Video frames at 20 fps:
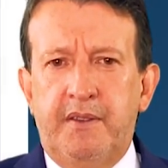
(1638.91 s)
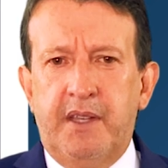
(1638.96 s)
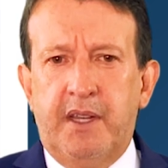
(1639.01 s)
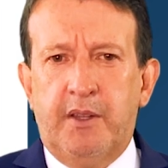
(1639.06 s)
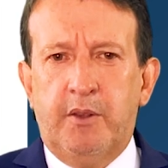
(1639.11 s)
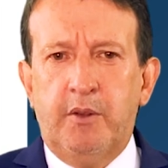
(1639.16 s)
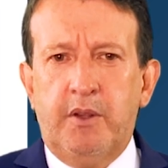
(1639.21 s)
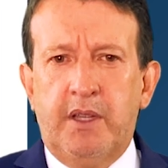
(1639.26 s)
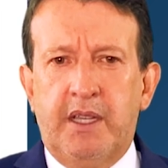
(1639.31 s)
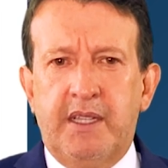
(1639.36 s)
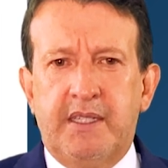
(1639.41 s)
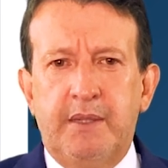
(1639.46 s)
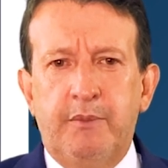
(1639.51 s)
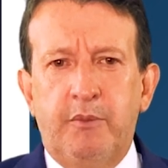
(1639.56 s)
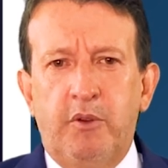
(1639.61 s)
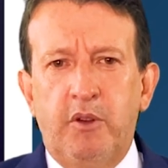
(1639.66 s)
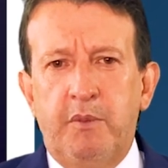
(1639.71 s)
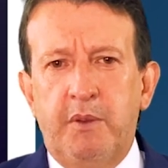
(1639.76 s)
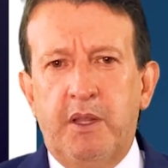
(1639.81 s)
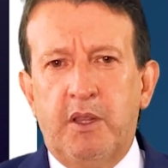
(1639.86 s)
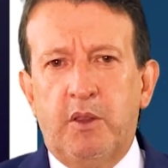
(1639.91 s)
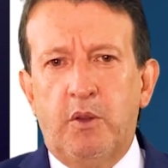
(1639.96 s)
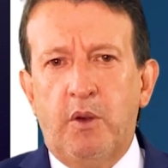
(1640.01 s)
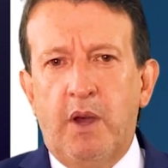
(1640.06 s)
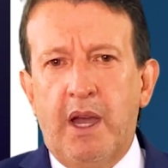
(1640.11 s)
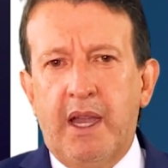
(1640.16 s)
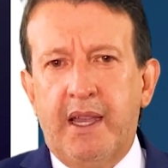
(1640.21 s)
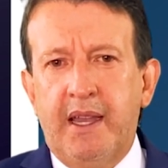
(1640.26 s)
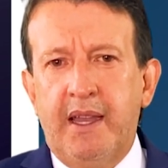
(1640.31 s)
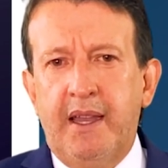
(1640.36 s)
Now, notice
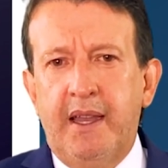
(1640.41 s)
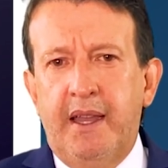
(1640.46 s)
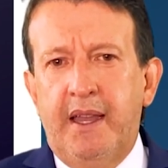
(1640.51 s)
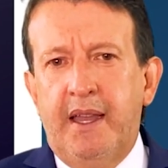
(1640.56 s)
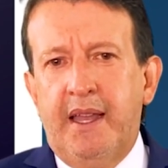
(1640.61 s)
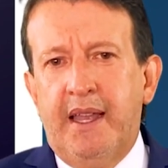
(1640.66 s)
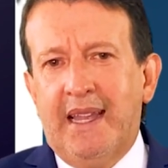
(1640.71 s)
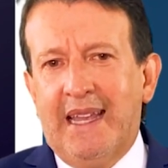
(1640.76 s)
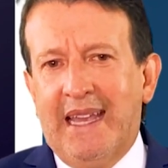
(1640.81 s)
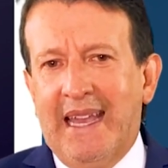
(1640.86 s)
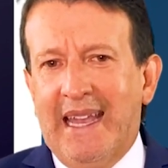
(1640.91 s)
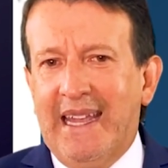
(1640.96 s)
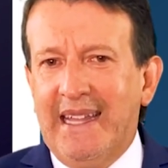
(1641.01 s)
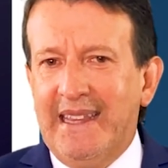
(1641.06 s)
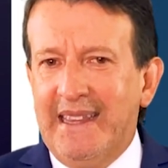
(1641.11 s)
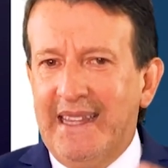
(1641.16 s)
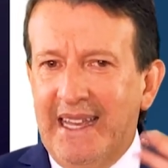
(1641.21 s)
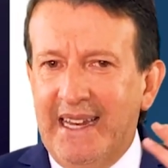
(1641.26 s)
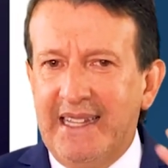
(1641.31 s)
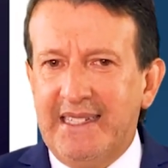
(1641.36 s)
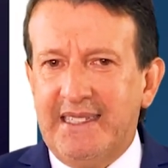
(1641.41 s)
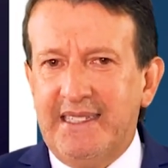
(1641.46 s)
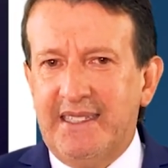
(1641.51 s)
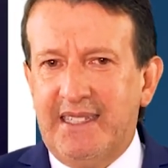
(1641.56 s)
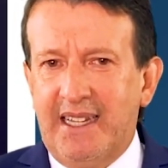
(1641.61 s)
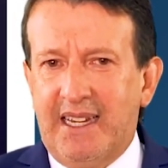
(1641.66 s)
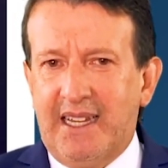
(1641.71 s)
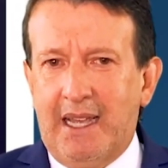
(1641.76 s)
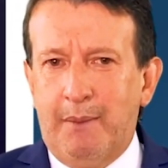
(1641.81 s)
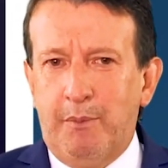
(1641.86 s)
that the lens is going to be
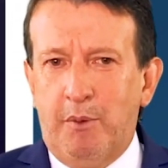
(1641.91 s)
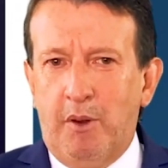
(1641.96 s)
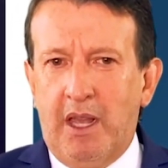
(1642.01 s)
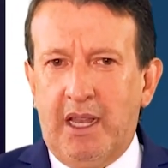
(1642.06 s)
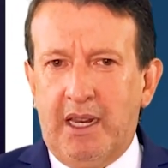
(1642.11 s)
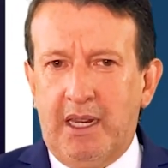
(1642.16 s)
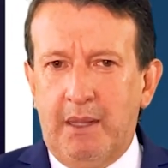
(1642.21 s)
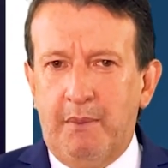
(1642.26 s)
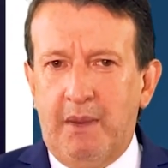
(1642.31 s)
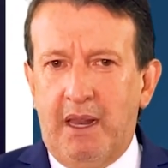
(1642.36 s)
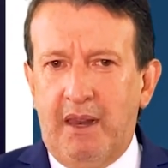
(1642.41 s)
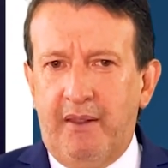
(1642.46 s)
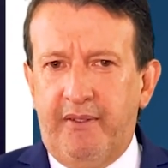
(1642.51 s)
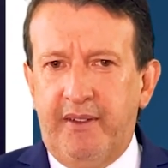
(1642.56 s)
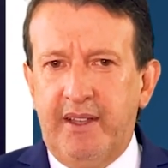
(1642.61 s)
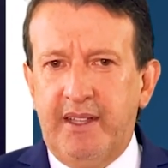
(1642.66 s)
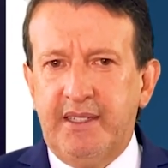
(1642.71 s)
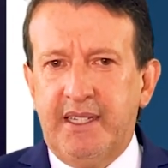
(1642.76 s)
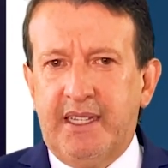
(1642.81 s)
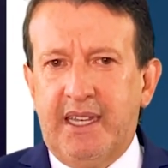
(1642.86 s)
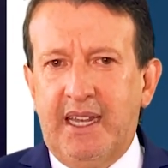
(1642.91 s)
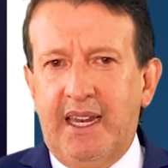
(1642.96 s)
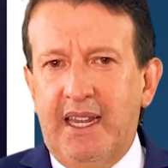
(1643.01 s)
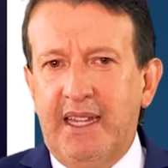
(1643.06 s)
seen above the upper eyelid.